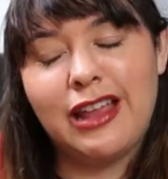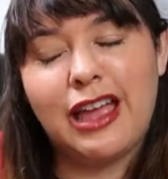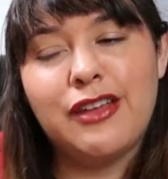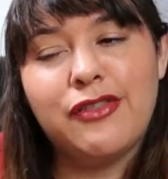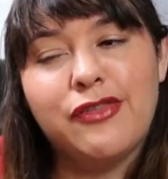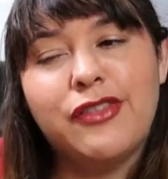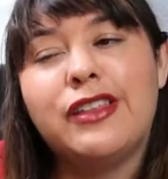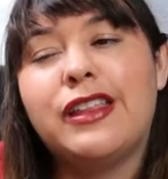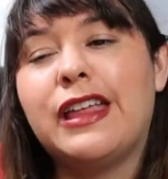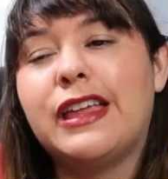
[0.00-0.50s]
I
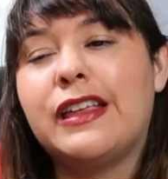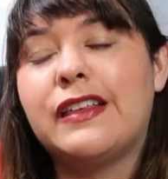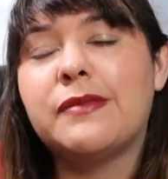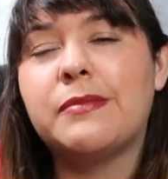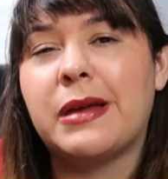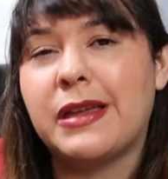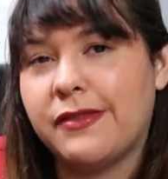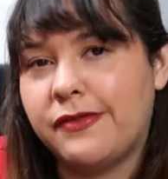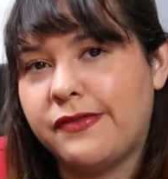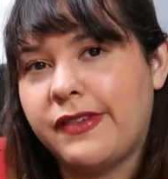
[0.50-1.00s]
feel like is
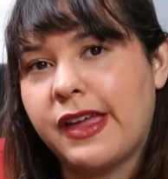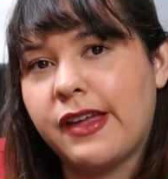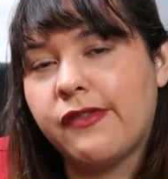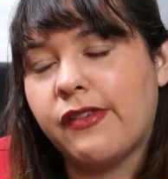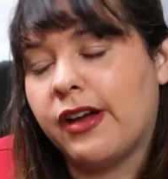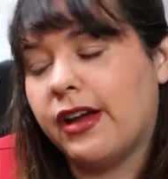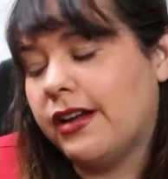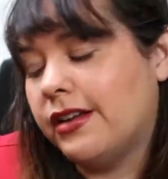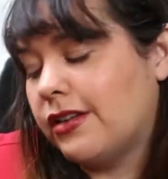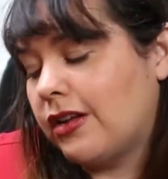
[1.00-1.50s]
my
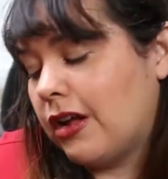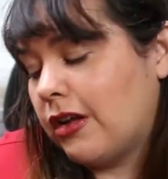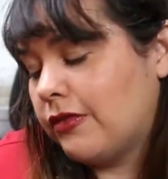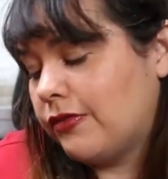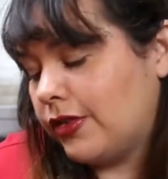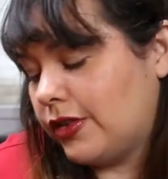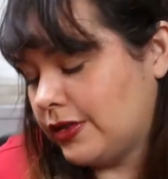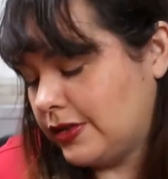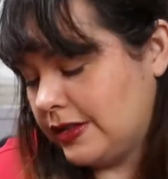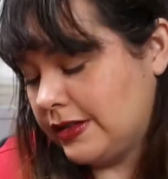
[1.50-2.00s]
favorite
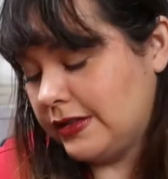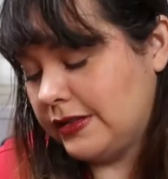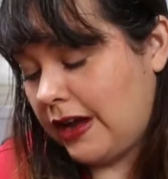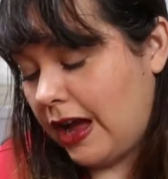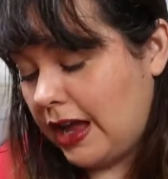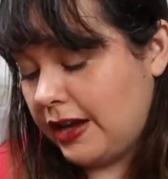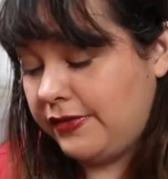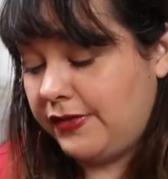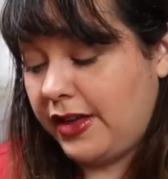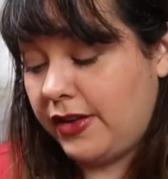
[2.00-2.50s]
versus
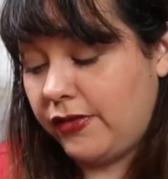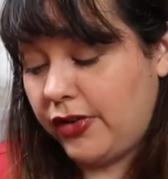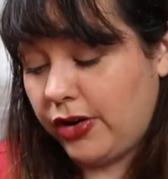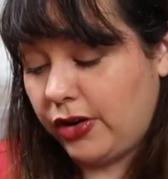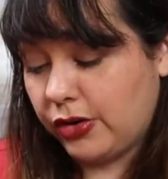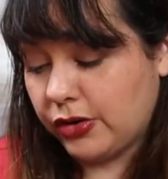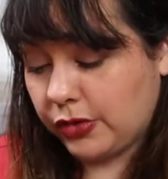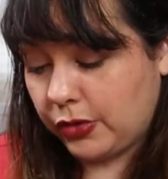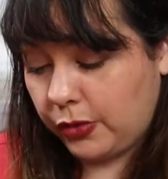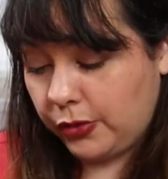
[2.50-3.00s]
not
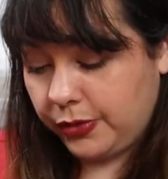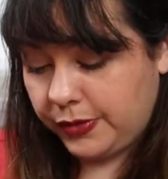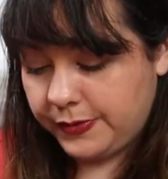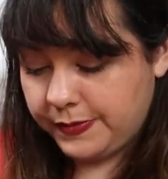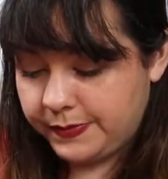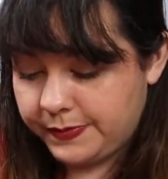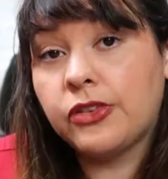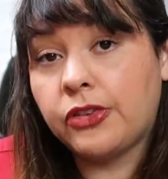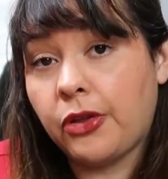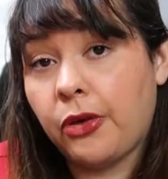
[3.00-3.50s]
favorite on cold.
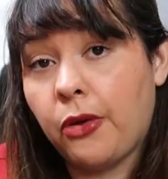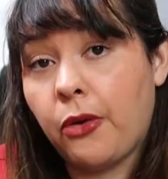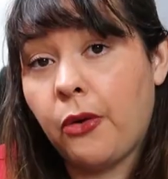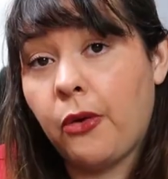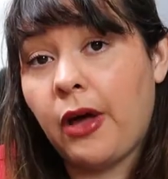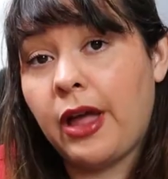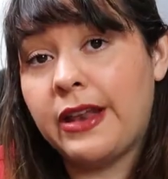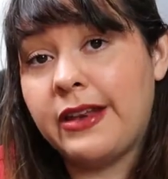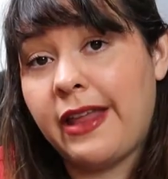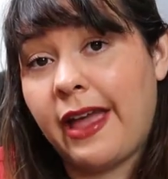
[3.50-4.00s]

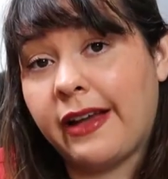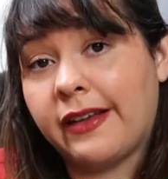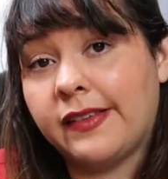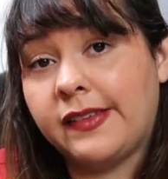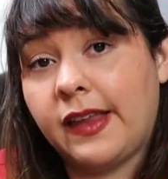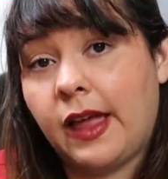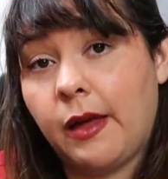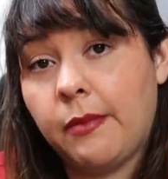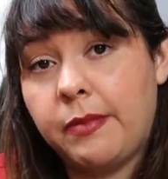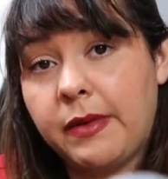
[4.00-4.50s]
So
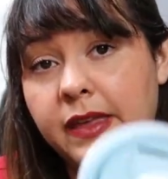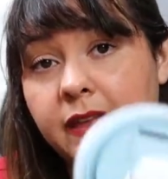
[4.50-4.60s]
next up